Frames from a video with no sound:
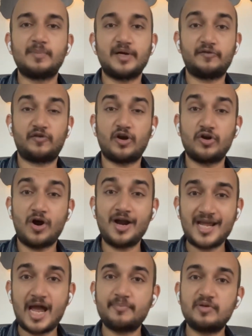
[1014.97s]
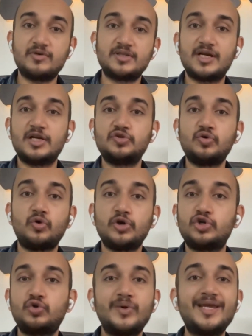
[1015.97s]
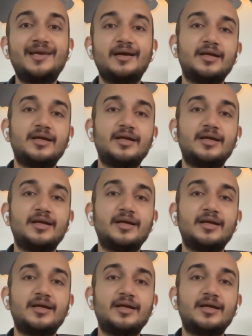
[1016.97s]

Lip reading: but if you're not happy with it, you could tweak